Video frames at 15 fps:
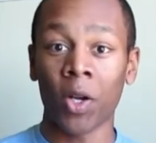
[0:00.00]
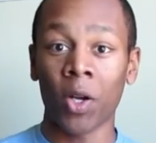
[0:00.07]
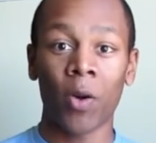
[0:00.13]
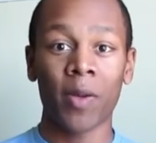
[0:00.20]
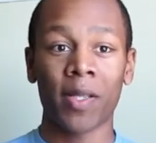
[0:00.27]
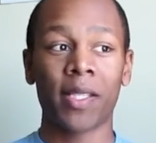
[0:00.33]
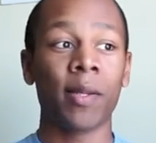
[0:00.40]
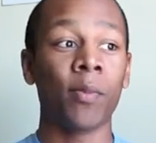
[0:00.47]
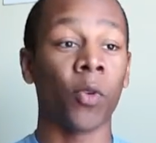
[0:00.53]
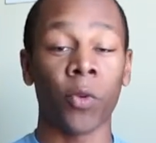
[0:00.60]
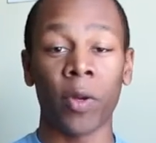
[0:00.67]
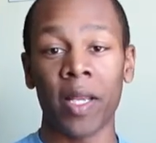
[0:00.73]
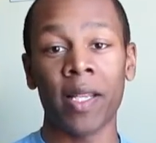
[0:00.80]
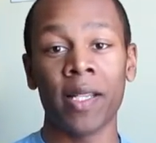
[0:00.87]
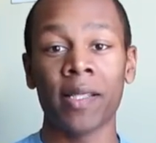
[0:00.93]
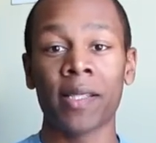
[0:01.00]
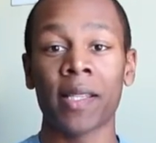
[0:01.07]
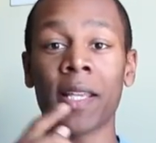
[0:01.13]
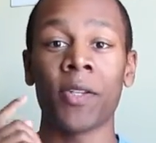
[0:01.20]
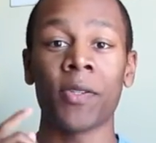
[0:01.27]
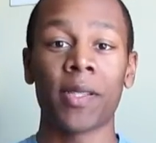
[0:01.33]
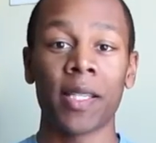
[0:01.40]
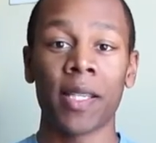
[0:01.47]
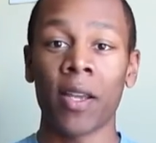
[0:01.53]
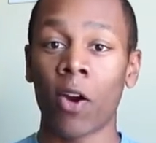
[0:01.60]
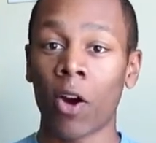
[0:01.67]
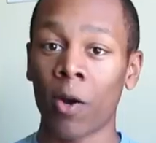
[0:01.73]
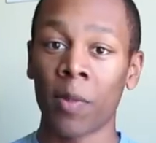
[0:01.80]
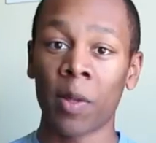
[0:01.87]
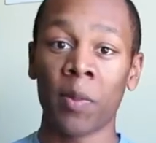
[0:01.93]
You always see Marines and you see
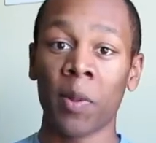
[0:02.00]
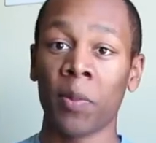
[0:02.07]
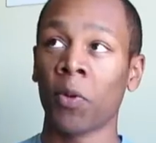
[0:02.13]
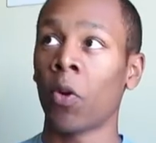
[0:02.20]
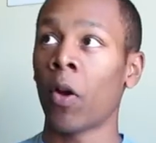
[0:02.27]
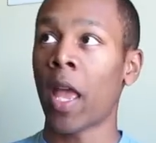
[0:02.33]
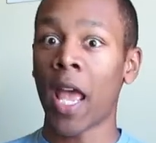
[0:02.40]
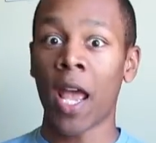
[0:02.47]
Army people